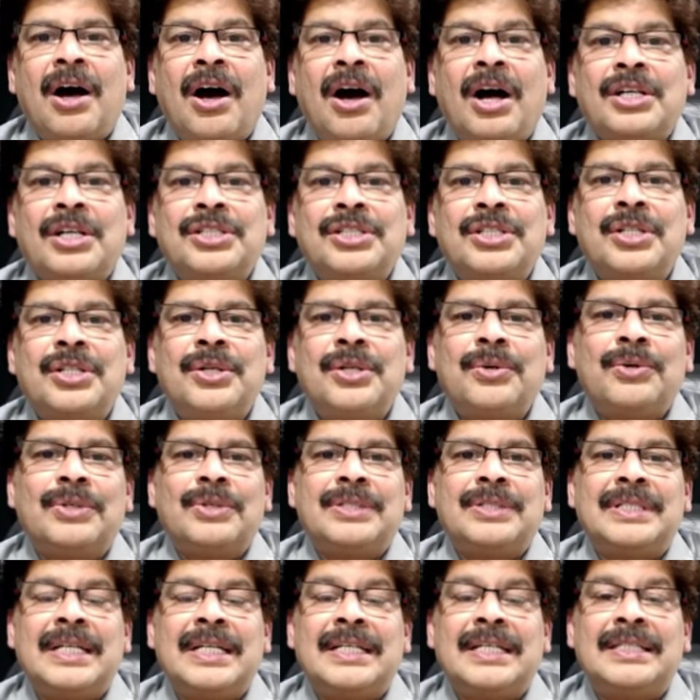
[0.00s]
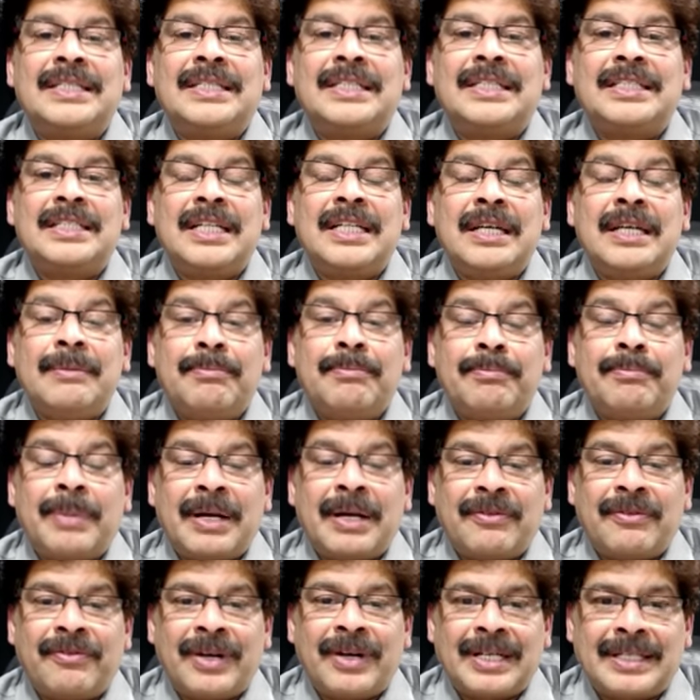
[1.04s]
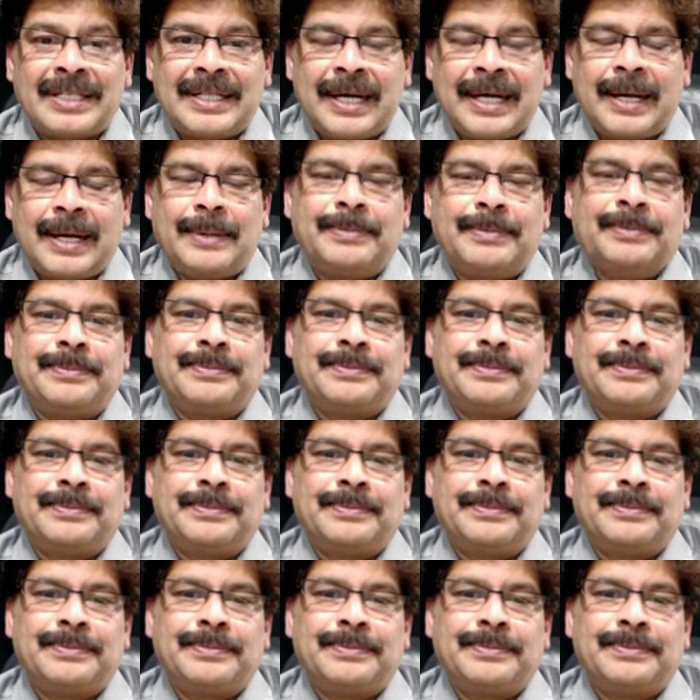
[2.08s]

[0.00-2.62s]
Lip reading: osteogenesis imperfecta,